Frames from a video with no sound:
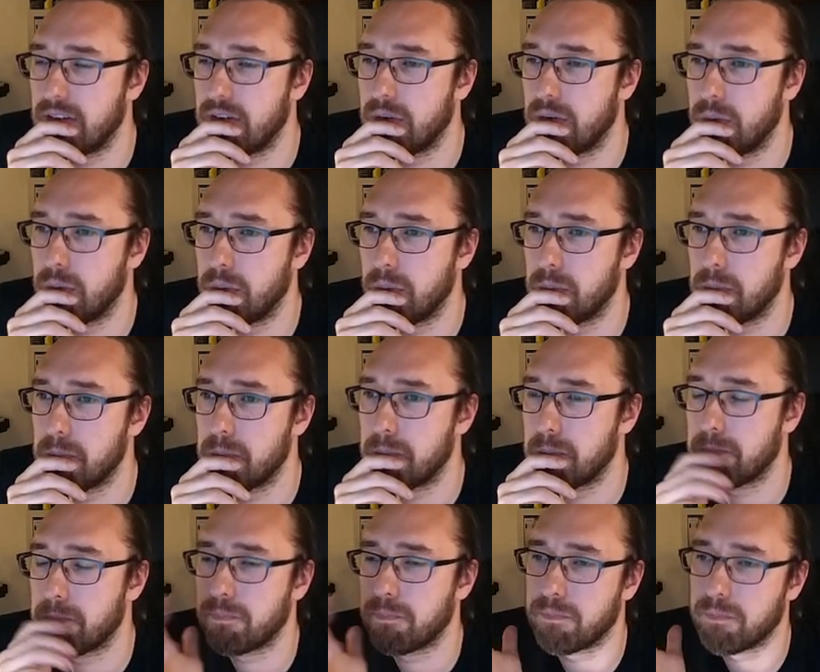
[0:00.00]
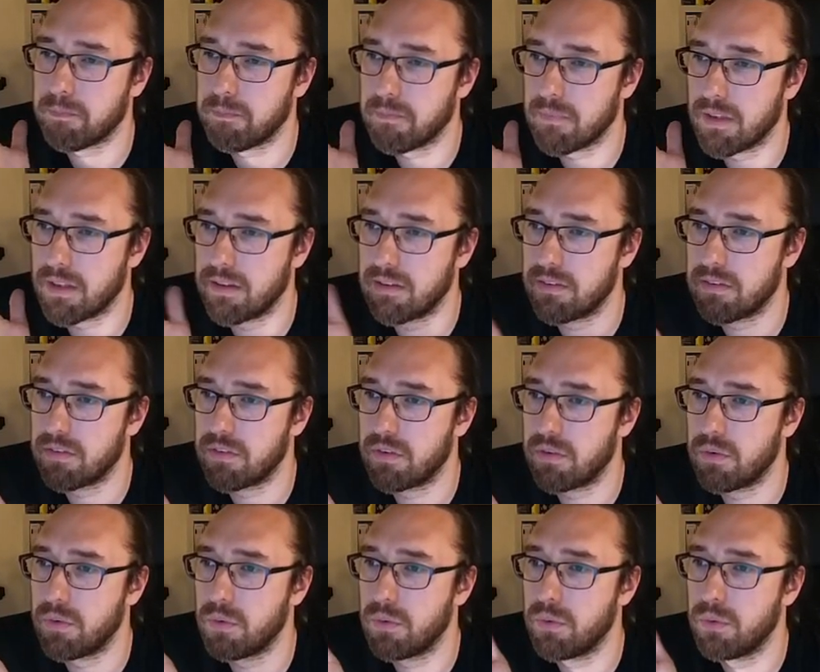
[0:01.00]
So
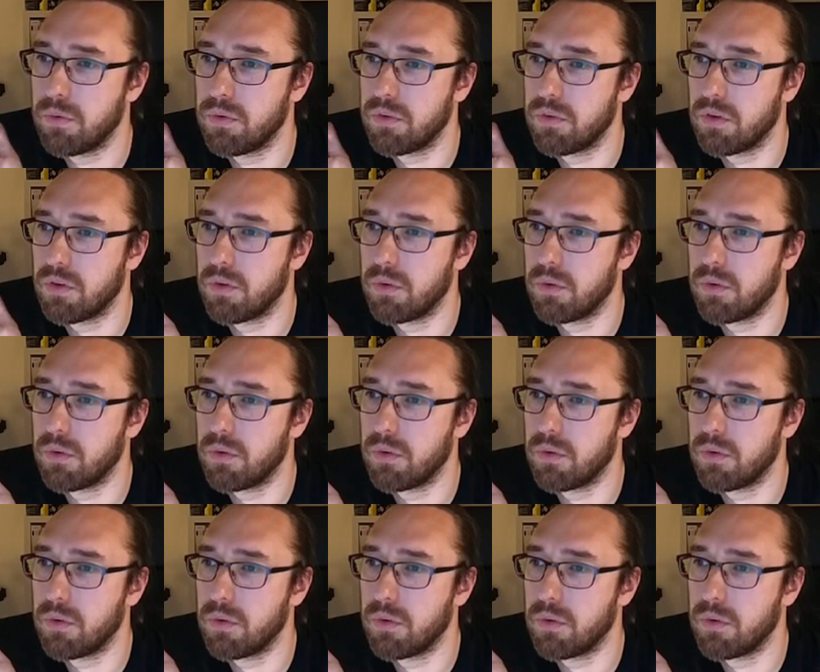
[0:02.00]
do